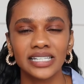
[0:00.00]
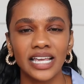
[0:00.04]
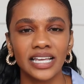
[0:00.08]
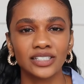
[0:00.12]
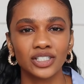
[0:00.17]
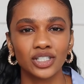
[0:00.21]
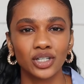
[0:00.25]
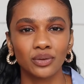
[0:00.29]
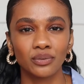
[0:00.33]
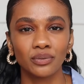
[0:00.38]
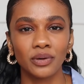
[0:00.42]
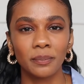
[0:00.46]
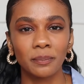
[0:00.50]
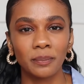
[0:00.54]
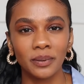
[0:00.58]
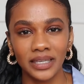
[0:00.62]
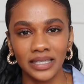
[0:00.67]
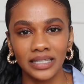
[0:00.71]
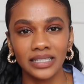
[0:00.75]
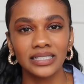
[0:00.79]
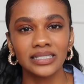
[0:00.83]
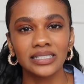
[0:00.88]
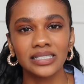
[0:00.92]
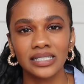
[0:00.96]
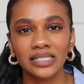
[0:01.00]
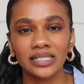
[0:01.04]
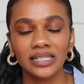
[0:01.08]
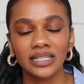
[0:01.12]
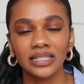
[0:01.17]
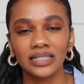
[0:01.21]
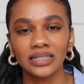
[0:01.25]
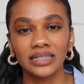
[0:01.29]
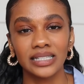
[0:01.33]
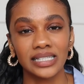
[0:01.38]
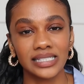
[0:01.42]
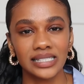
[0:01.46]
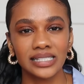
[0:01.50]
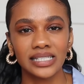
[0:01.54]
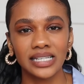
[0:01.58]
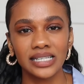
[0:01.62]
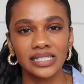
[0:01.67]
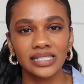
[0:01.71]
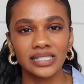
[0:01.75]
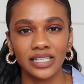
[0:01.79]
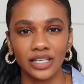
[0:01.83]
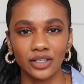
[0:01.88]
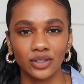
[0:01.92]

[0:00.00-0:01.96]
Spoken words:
tend to repeat listings,